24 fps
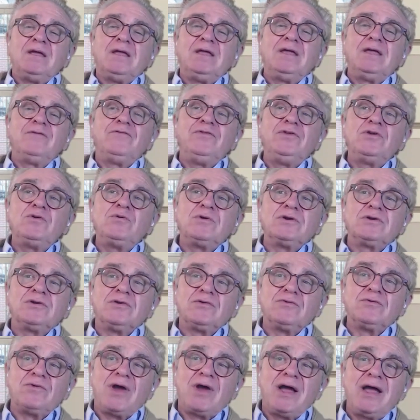if you were
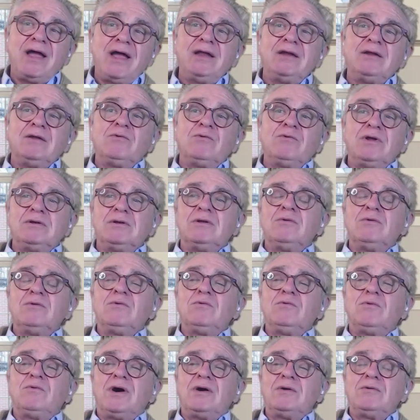to write
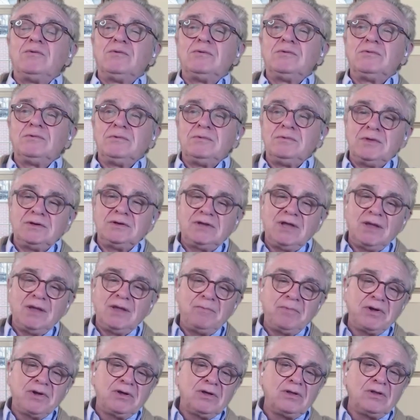what the
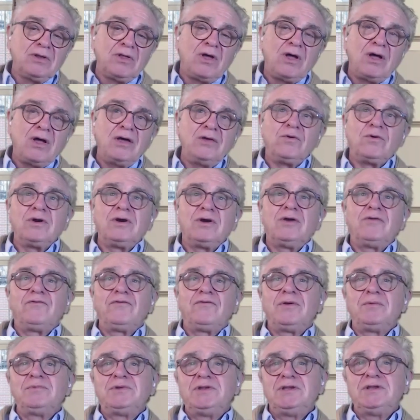typical Law and Order
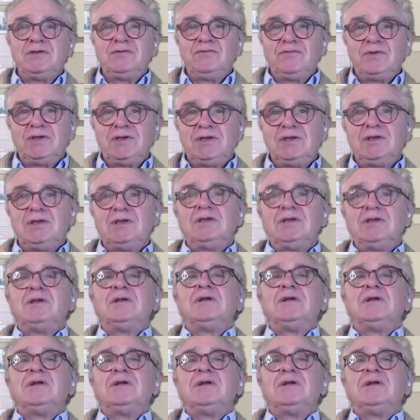from TV,